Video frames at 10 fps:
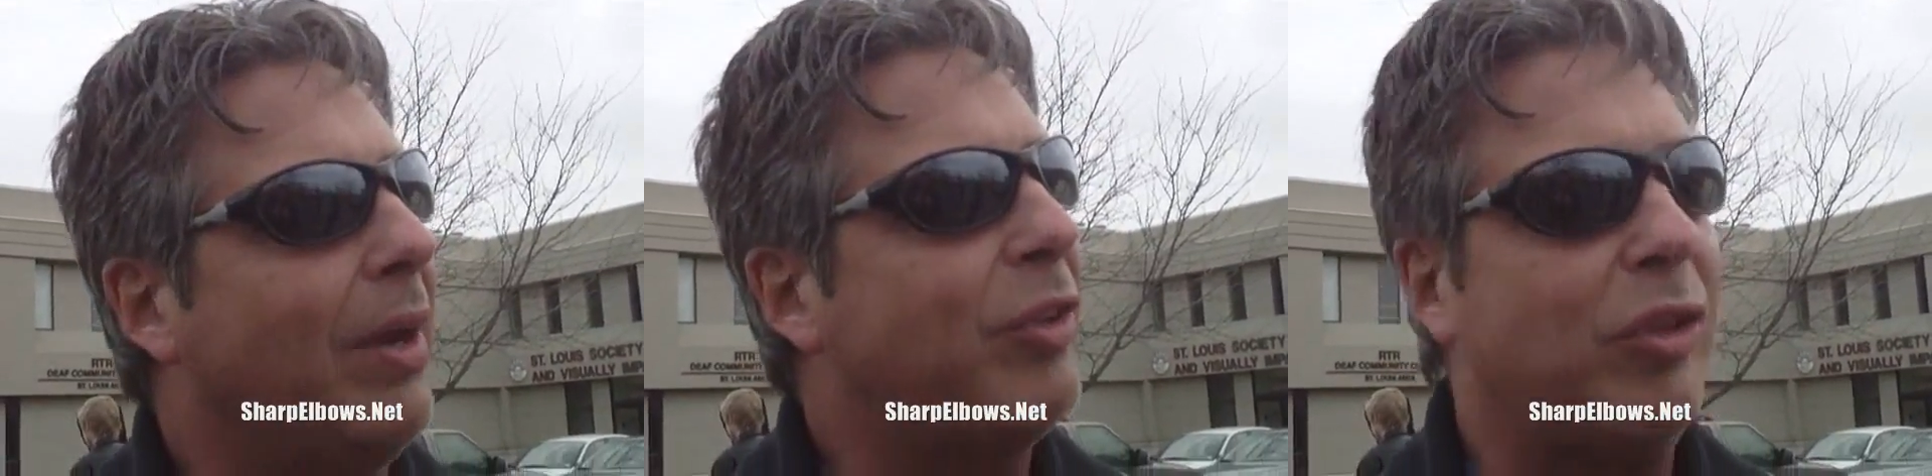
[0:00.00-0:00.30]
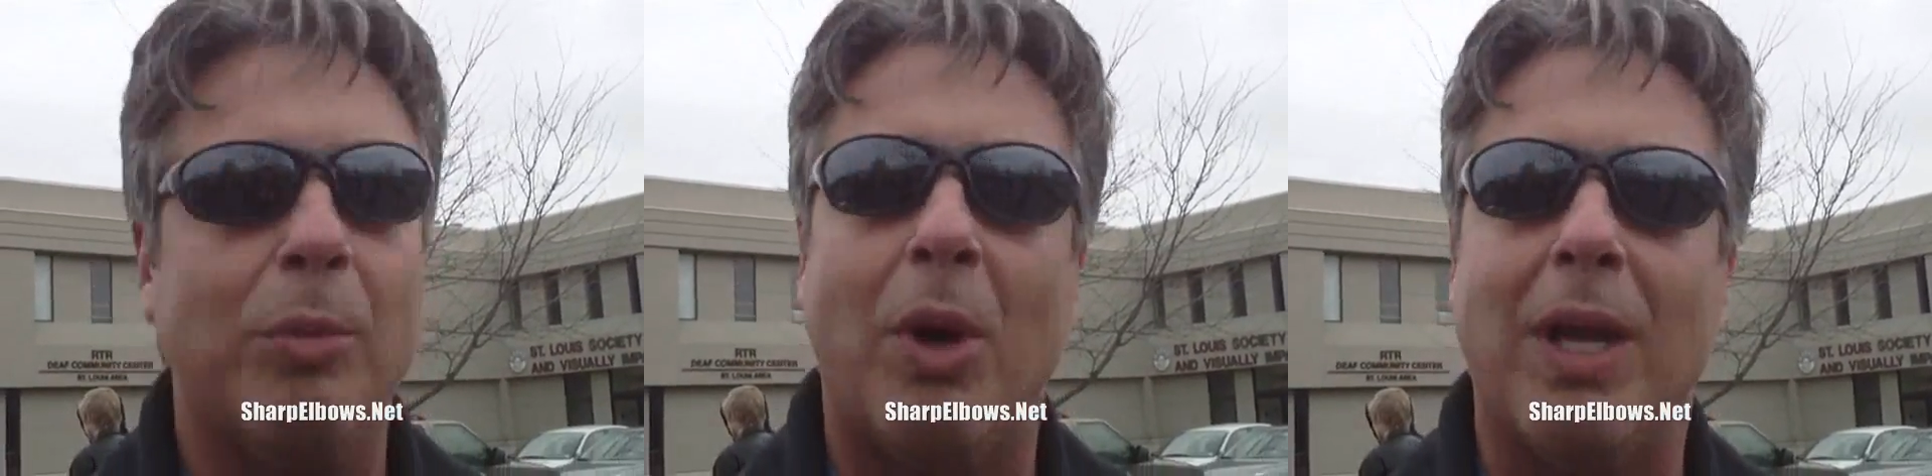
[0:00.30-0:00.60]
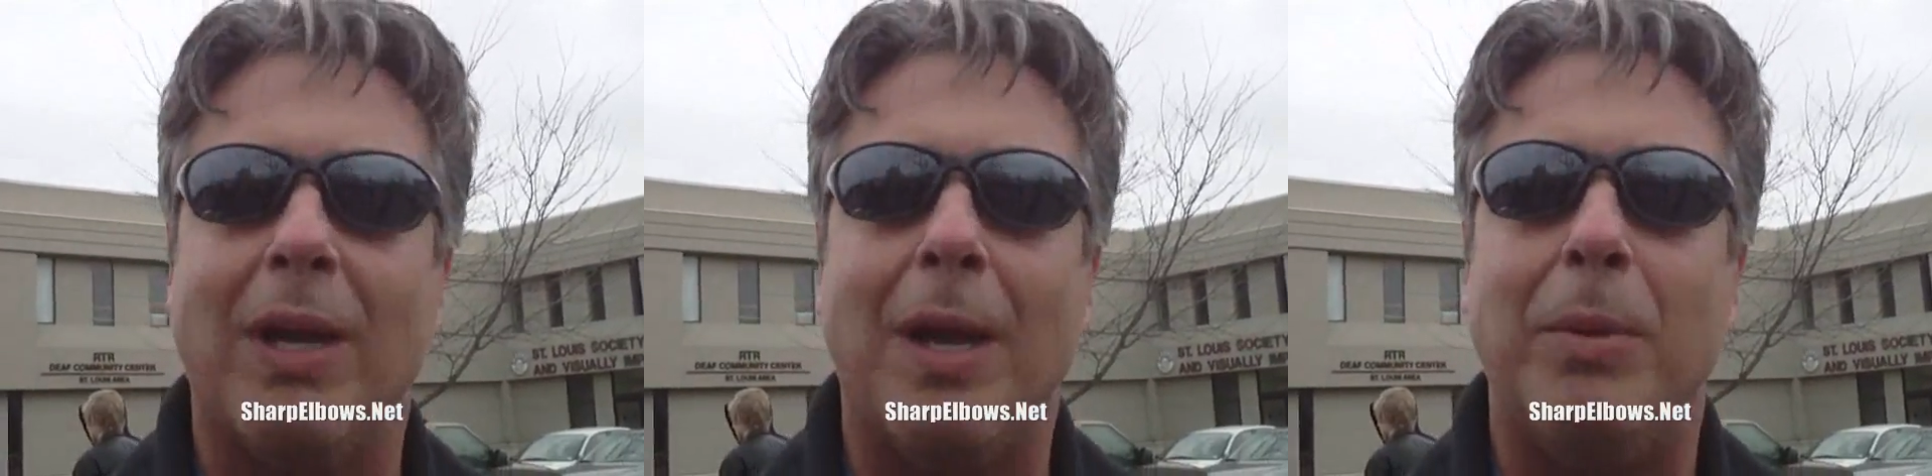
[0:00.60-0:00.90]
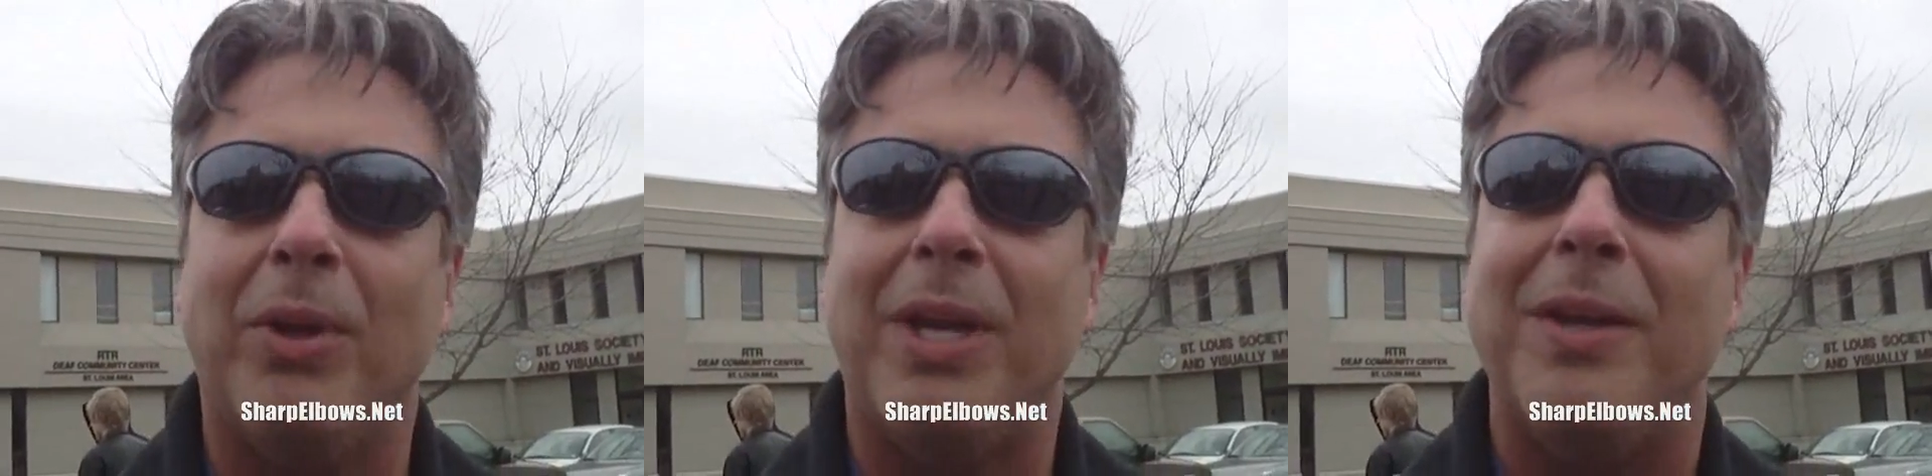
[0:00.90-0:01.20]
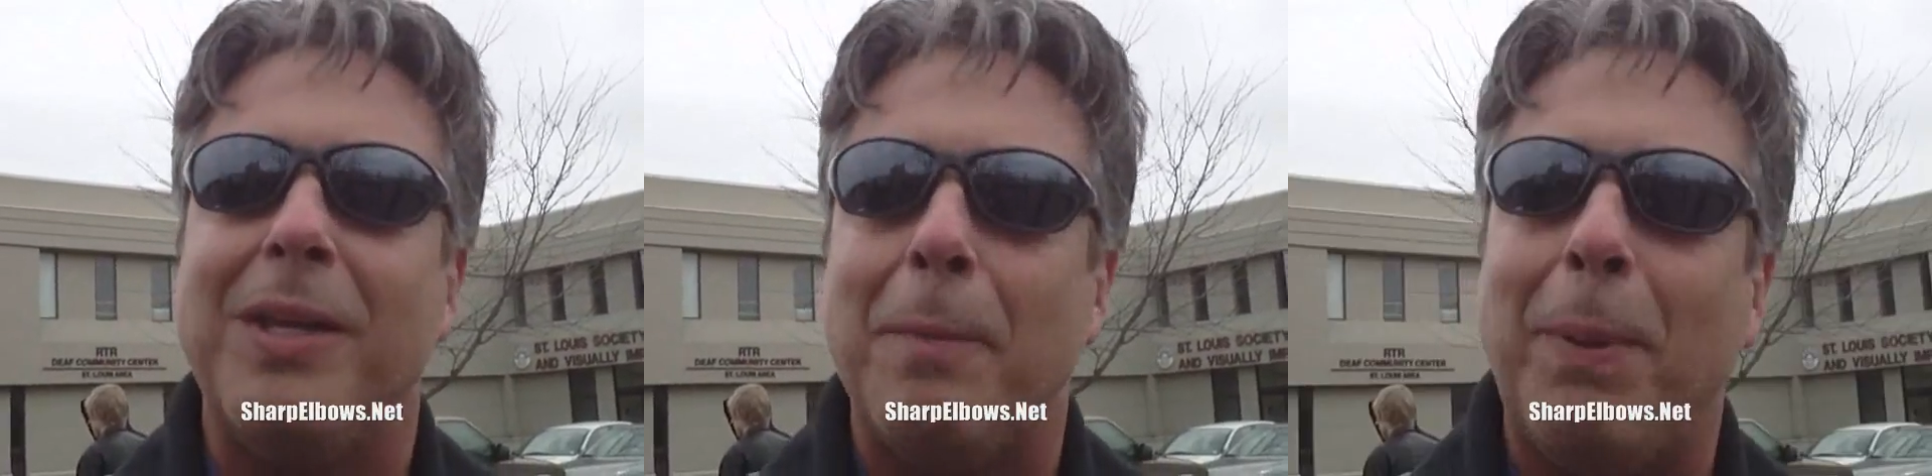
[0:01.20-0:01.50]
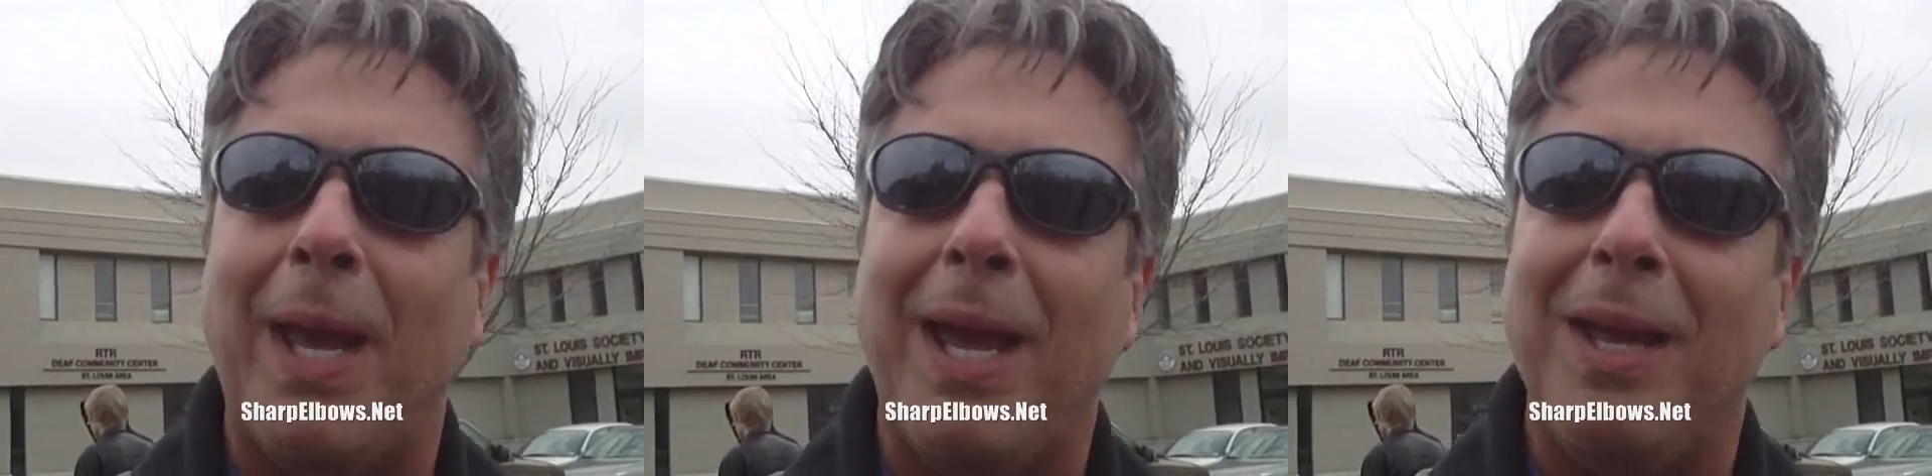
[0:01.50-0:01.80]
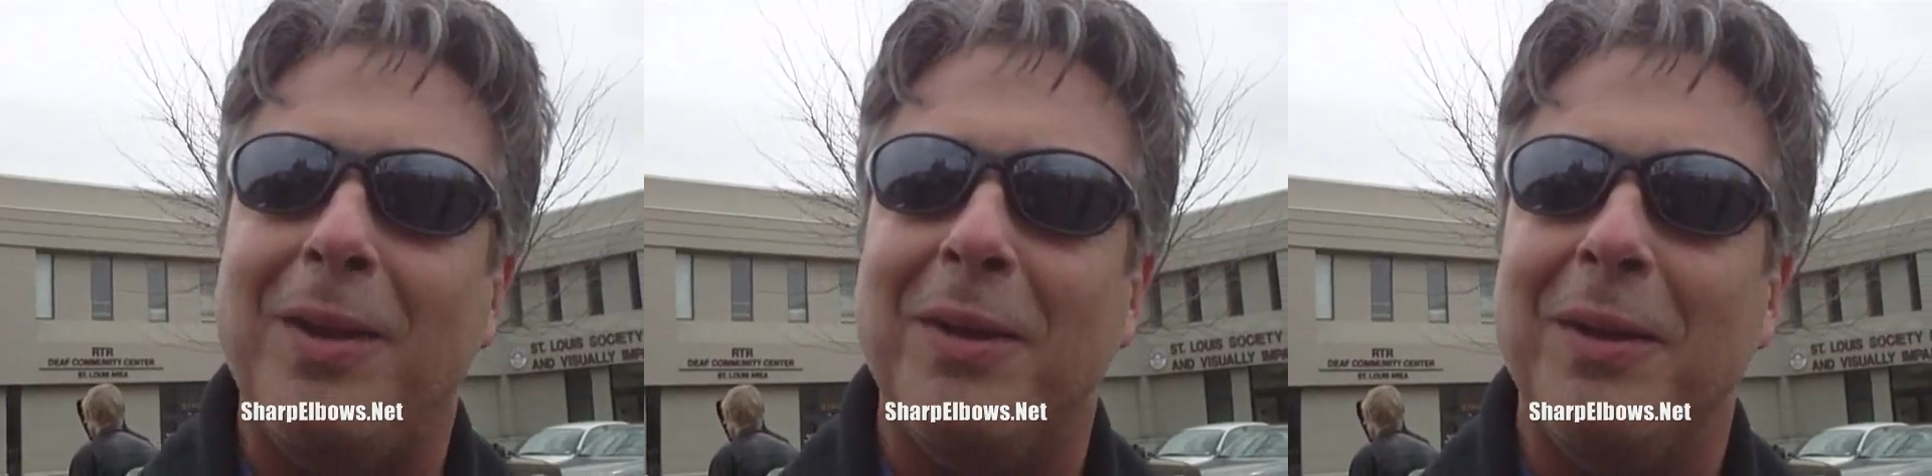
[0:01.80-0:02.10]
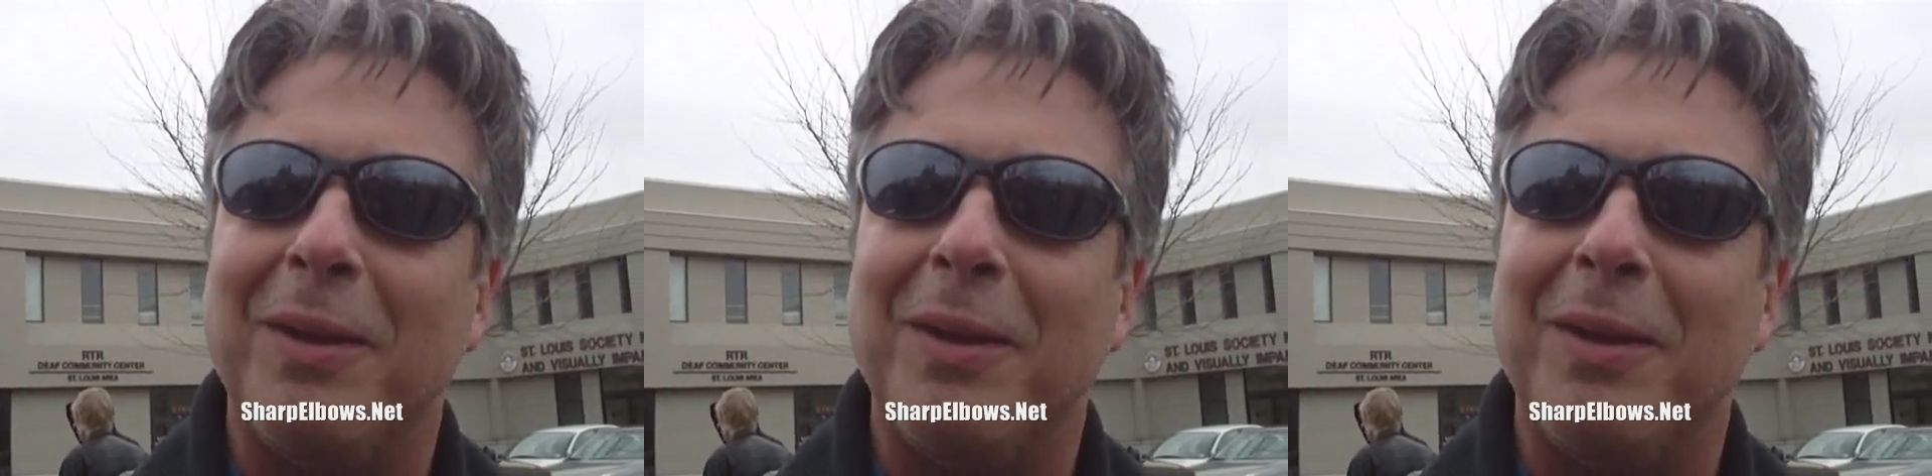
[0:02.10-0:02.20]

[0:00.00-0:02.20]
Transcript: and assume all that liability, and it get paid